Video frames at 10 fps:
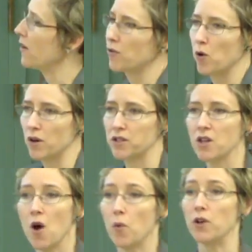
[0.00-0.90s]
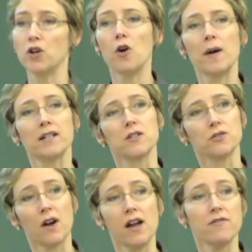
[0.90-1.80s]
of course, when you go back to
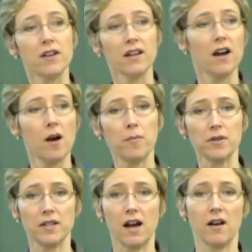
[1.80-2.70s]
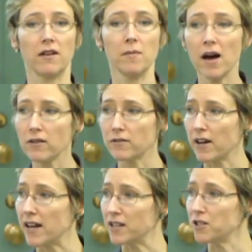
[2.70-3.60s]
driving up or down a mountain
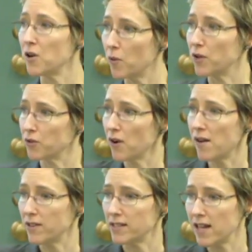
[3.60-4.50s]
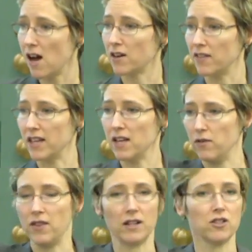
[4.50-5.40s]
range, when you're driving down and they give
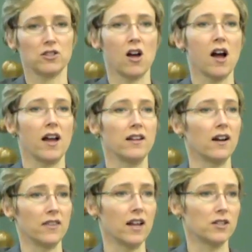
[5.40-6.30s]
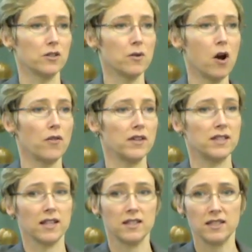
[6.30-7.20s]
you that sign on the edge of the road that
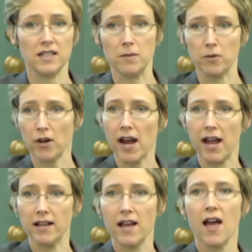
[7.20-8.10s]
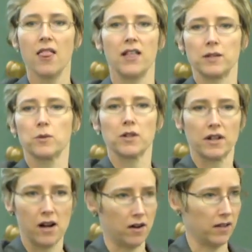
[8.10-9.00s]
says steep grade, That's what they're
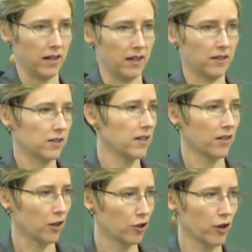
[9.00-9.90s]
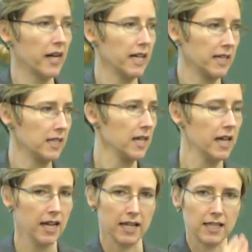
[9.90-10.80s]
calculating. They're saying the gradient
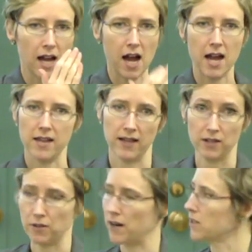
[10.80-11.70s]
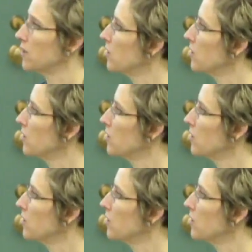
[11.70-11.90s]
is high in that direction,